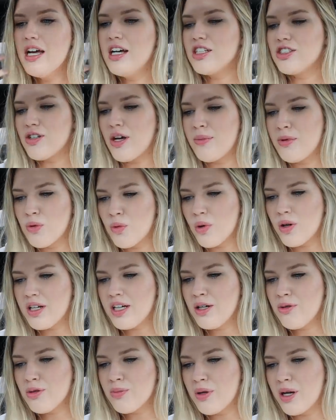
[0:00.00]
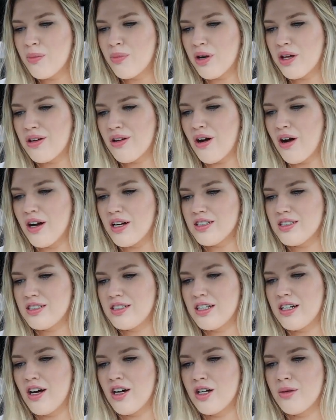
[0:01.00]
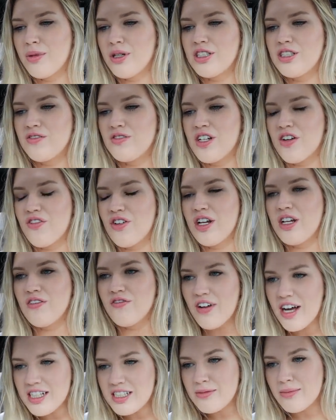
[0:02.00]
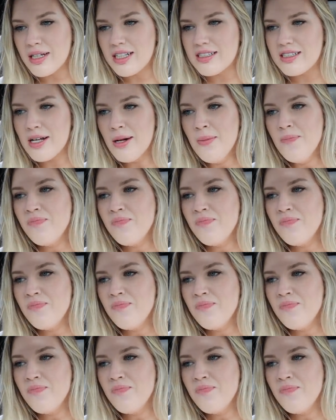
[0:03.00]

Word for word: So I've been working with my brother Austin on a bunch of different investments,